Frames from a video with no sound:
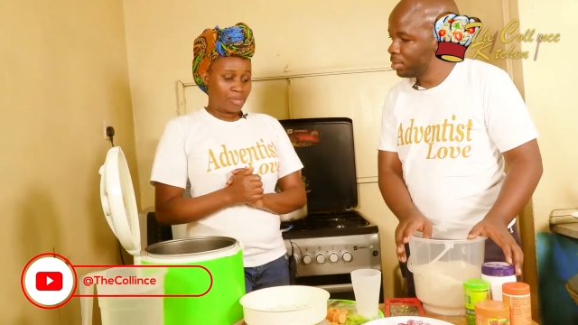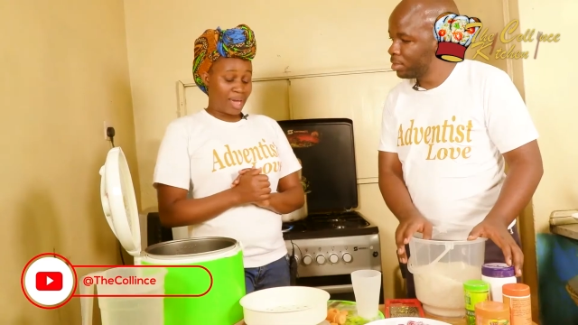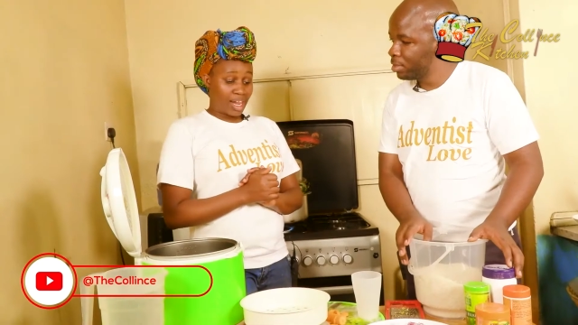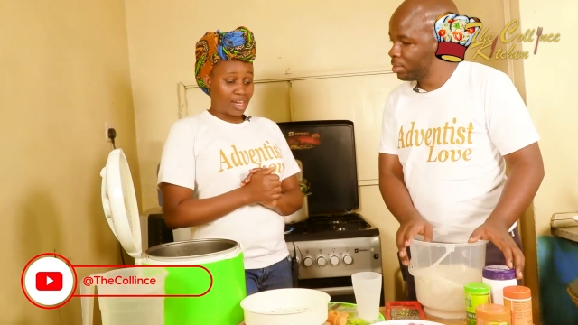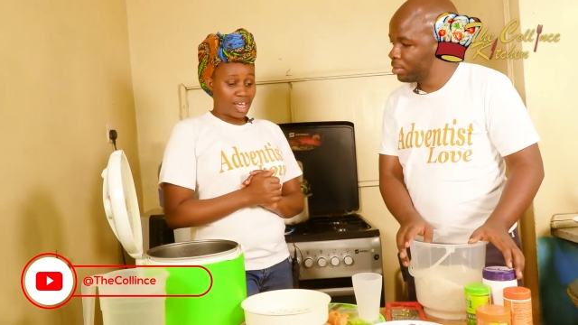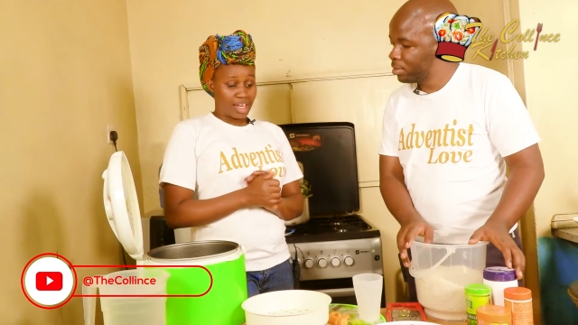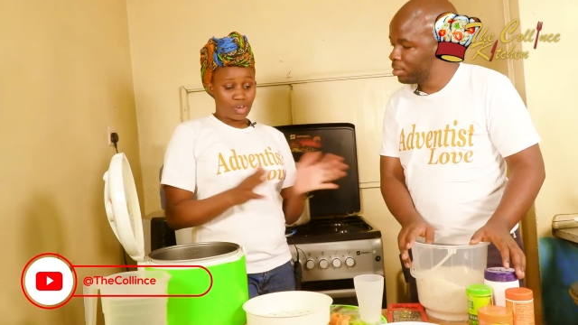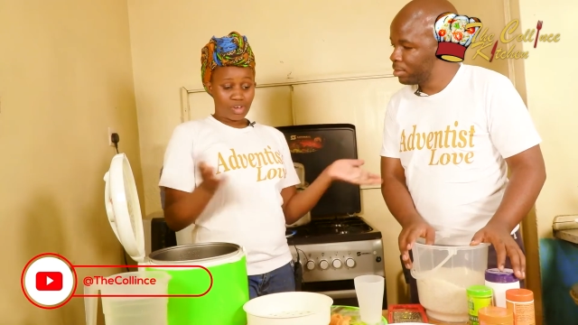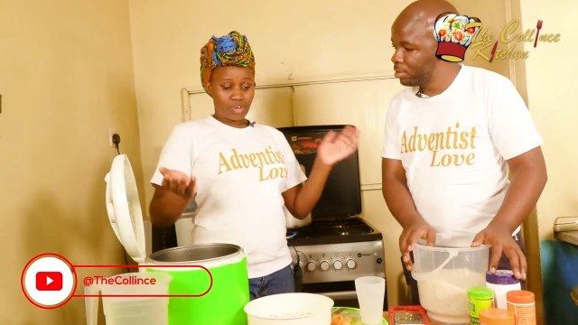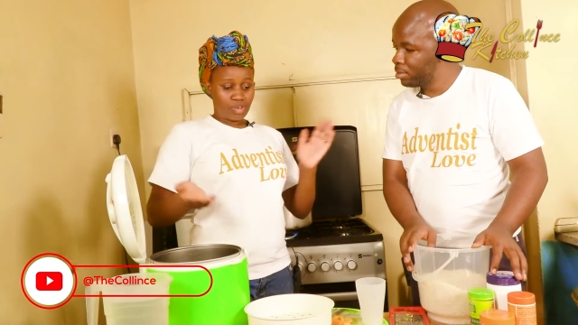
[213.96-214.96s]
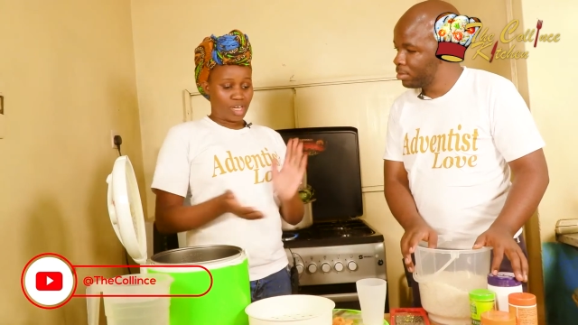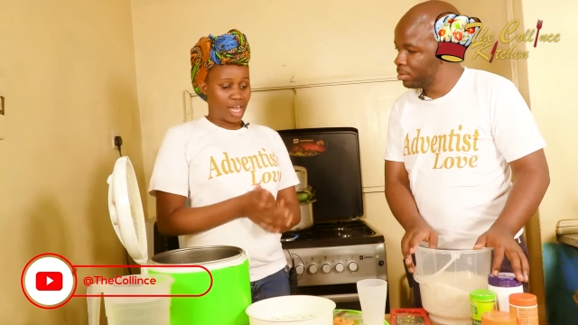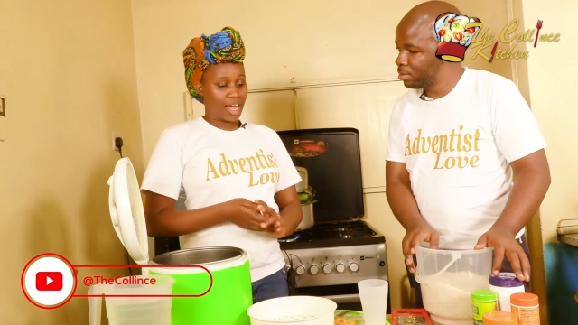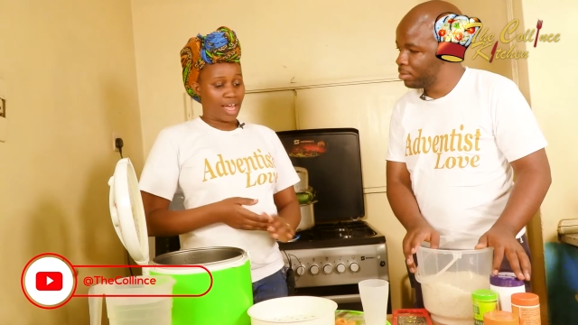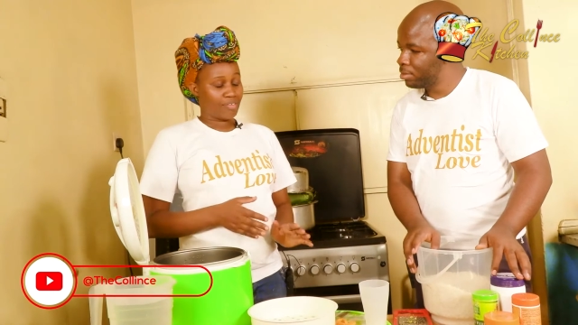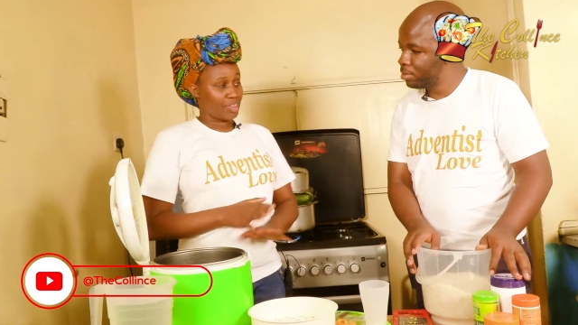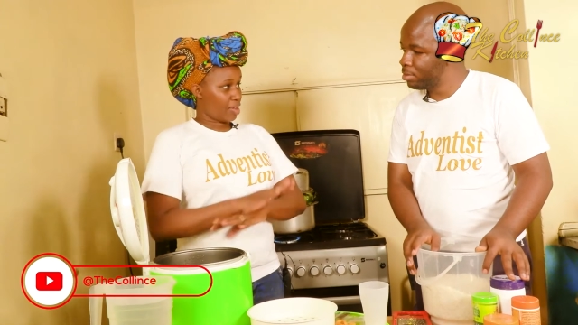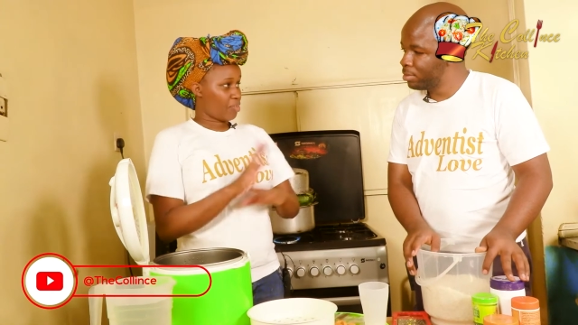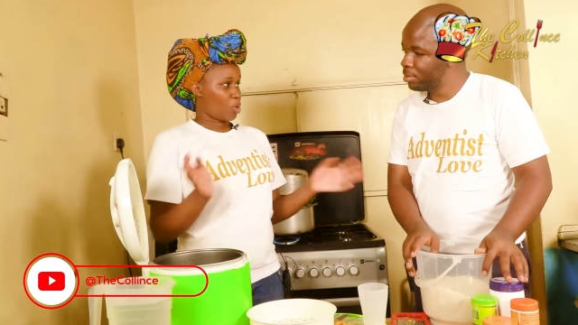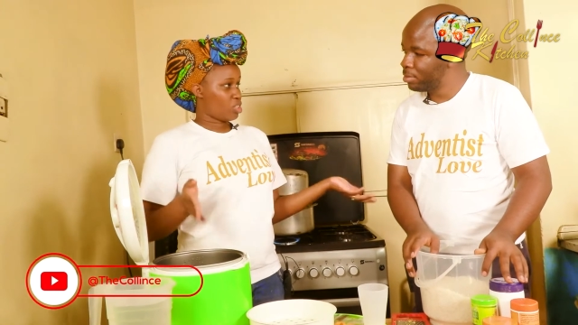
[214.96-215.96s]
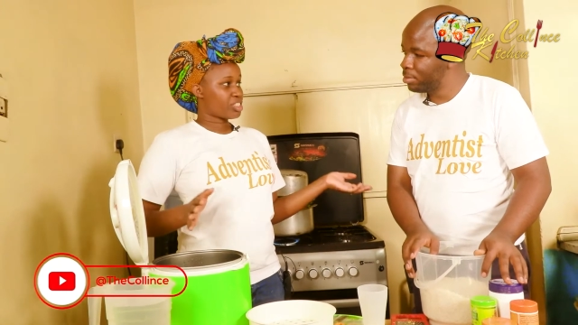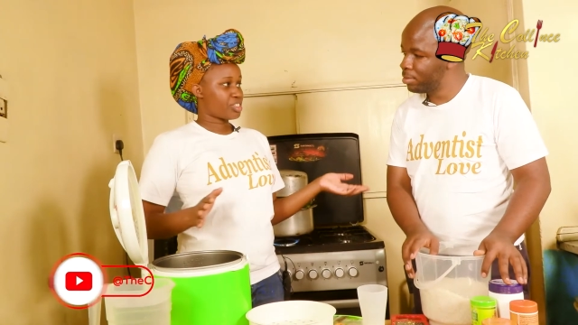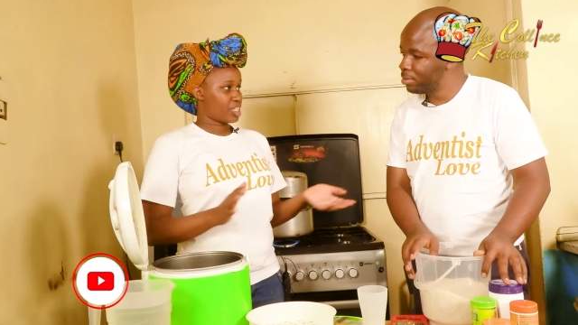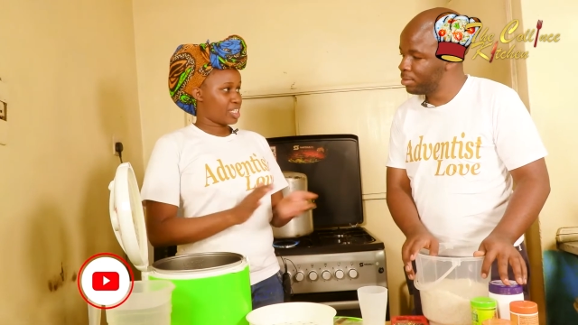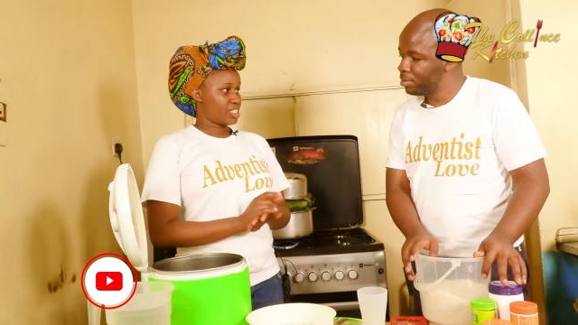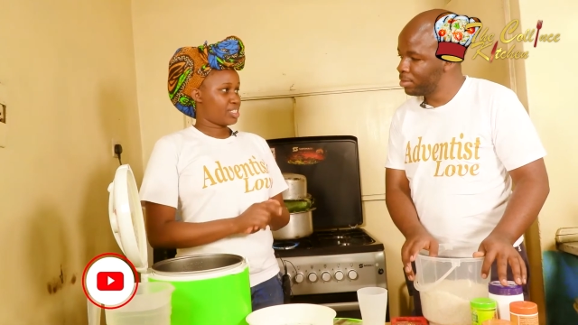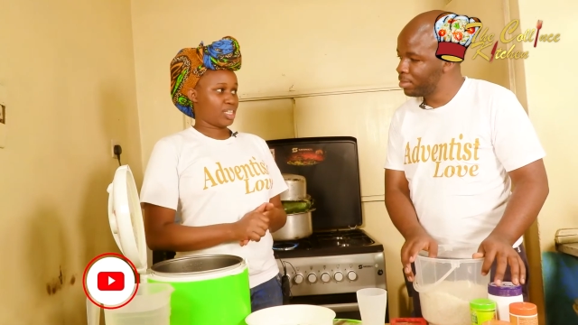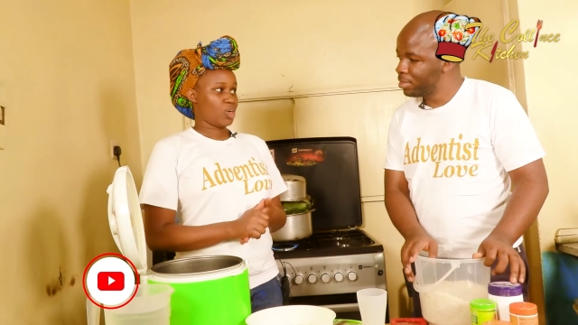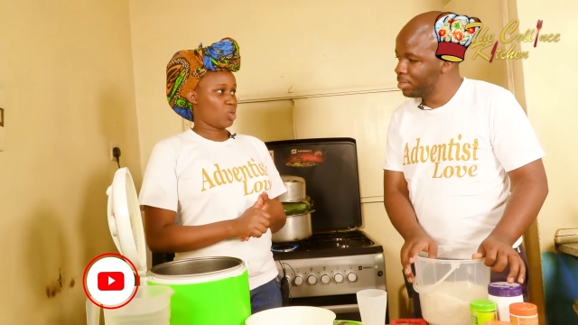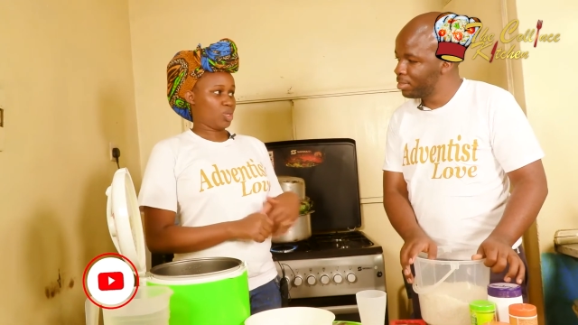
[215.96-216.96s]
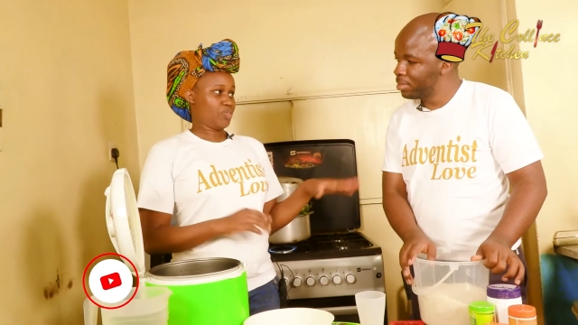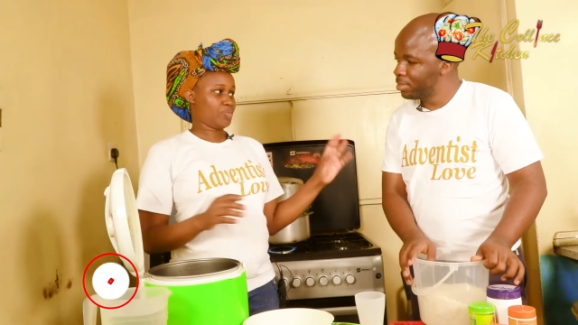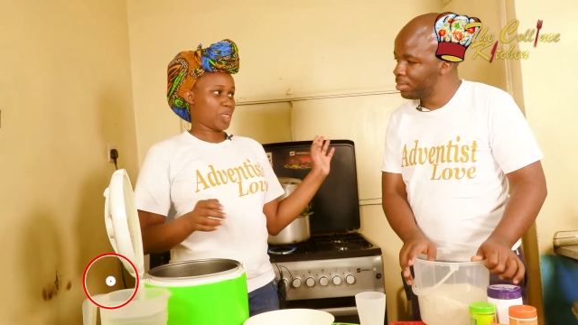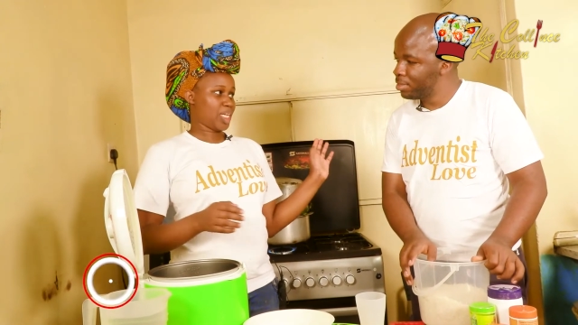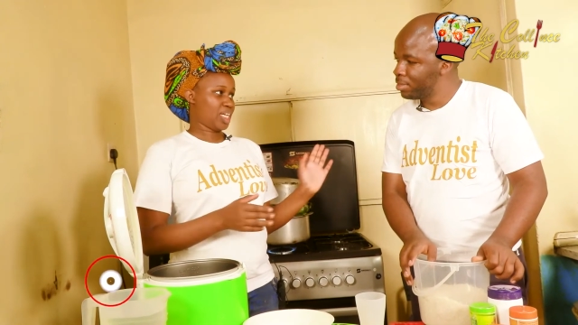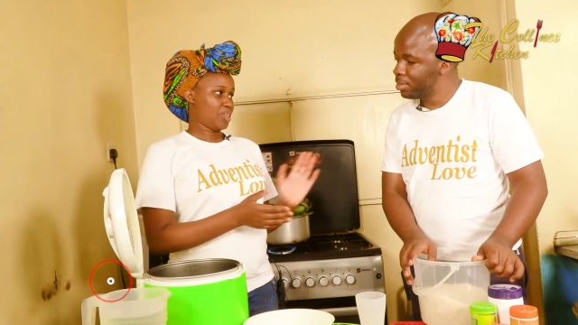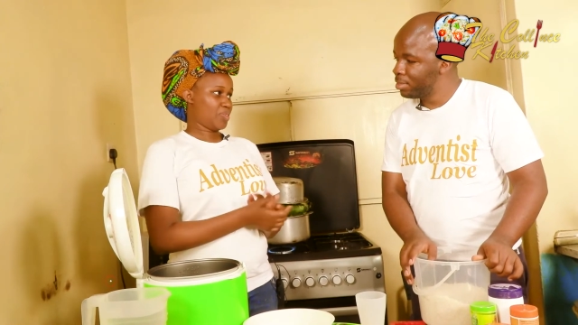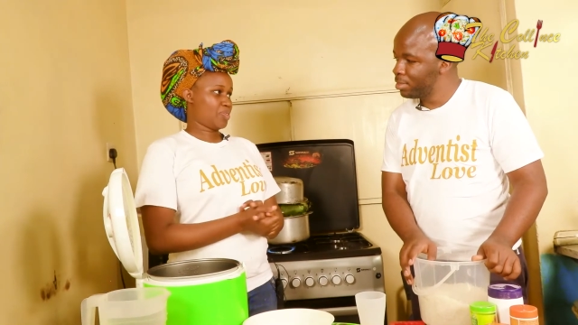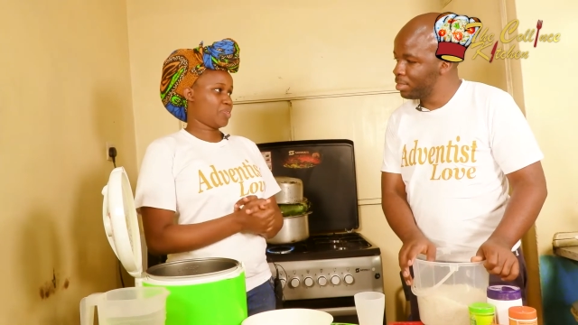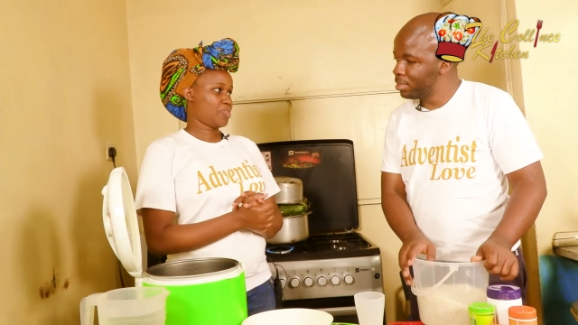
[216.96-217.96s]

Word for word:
Speaker 1: Well, I don't know. I have never washed rice the whole of my life.